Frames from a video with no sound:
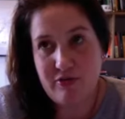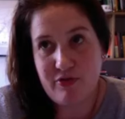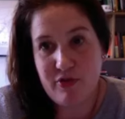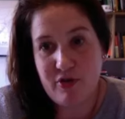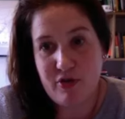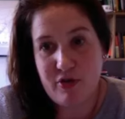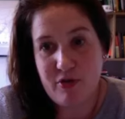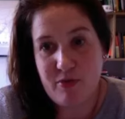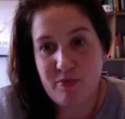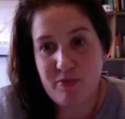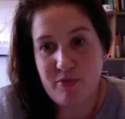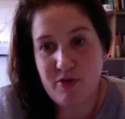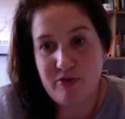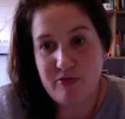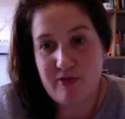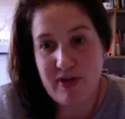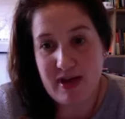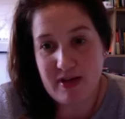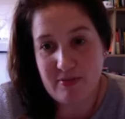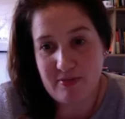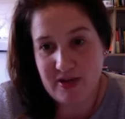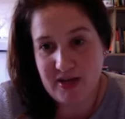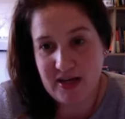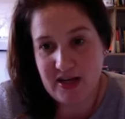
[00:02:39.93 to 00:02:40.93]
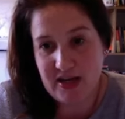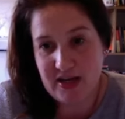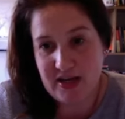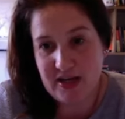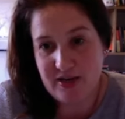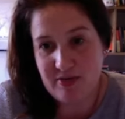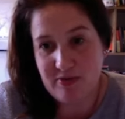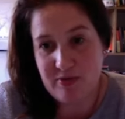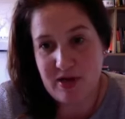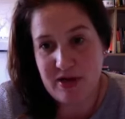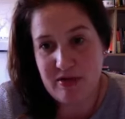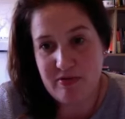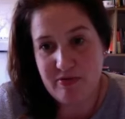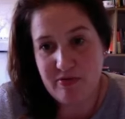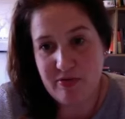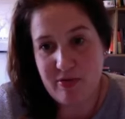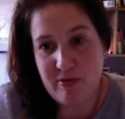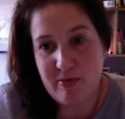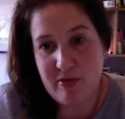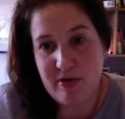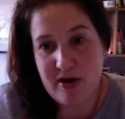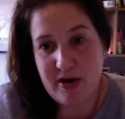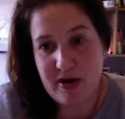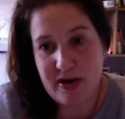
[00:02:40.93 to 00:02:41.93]
from your family in one
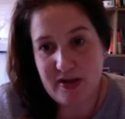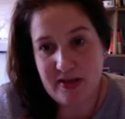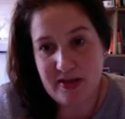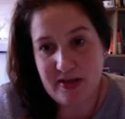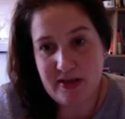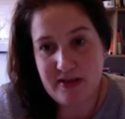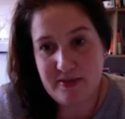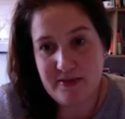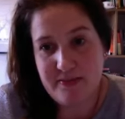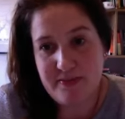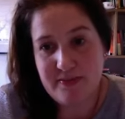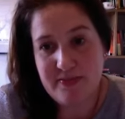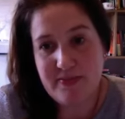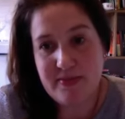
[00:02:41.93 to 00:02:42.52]
form or another